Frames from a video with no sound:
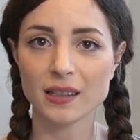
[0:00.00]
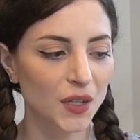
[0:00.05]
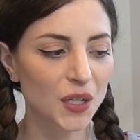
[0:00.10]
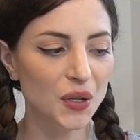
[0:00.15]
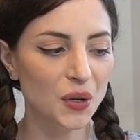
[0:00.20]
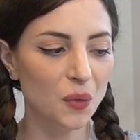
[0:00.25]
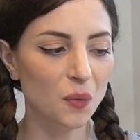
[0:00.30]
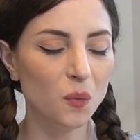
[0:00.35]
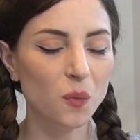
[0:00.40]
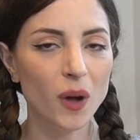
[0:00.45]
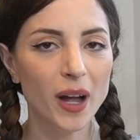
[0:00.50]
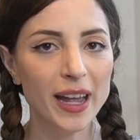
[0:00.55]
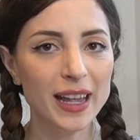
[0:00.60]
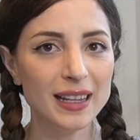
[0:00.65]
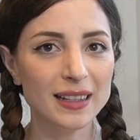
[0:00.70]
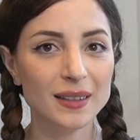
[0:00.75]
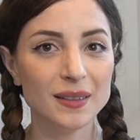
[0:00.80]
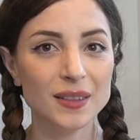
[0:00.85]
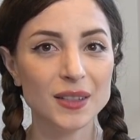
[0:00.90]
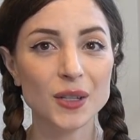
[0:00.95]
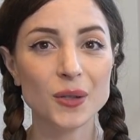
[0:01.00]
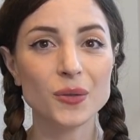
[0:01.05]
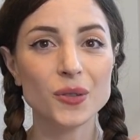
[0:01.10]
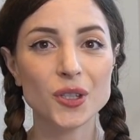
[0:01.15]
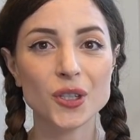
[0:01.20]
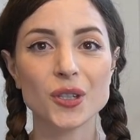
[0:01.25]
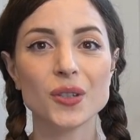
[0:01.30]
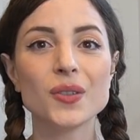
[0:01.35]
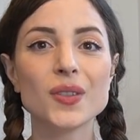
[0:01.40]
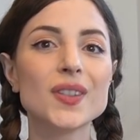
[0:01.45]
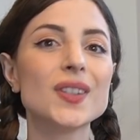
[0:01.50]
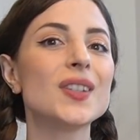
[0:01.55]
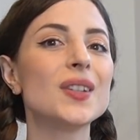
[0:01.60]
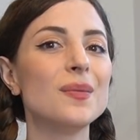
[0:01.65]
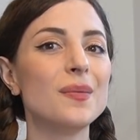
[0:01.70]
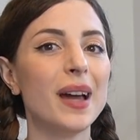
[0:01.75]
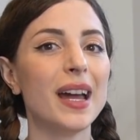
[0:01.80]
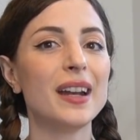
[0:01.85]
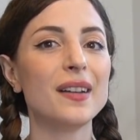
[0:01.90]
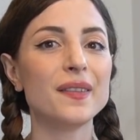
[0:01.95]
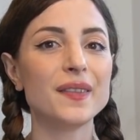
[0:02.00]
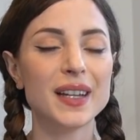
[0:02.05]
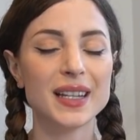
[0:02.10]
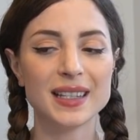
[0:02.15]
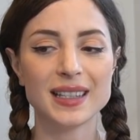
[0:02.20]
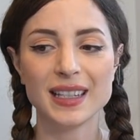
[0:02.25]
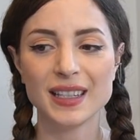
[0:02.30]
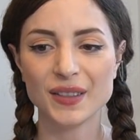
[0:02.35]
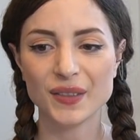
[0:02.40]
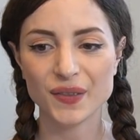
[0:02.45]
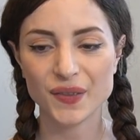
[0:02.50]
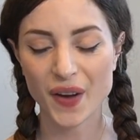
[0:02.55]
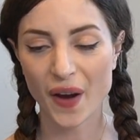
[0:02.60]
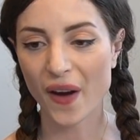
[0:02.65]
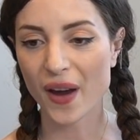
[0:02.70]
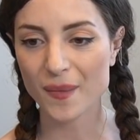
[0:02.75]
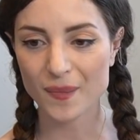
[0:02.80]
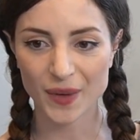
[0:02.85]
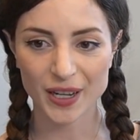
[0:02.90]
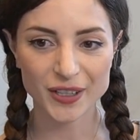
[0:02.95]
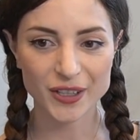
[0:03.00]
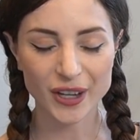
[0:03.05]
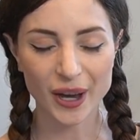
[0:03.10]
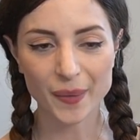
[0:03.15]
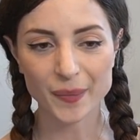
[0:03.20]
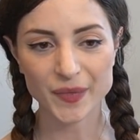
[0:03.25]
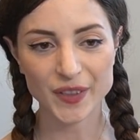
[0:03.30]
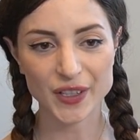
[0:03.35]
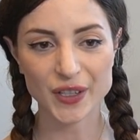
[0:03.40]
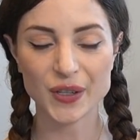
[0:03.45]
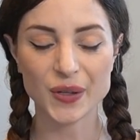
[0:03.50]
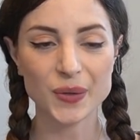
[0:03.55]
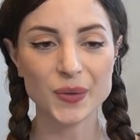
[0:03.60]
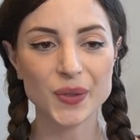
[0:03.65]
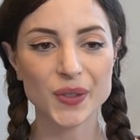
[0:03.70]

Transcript: What you choose to manifest is very much up to you.